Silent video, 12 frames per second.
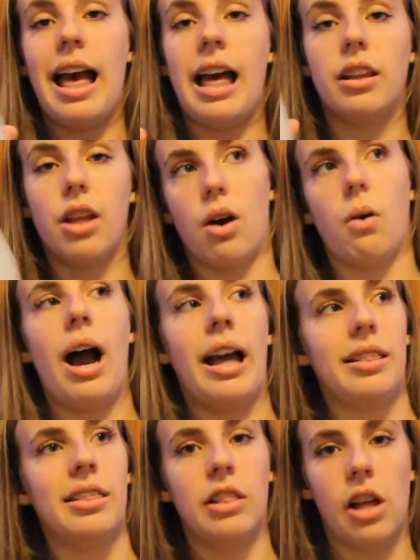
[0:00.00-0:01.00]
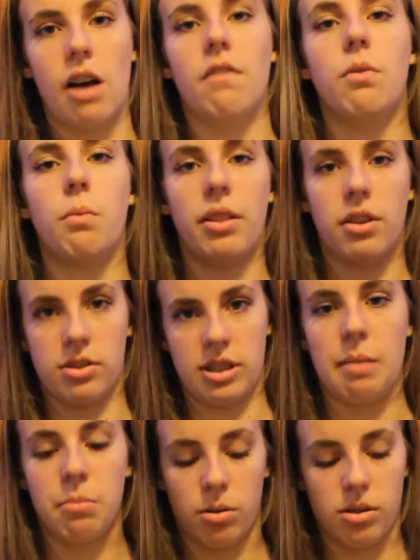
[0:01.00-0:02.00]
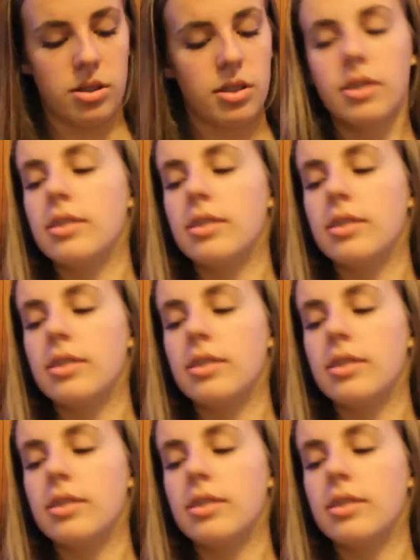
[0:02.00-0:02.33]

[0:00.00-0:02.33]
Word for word: hello, I love when there's thumb holes.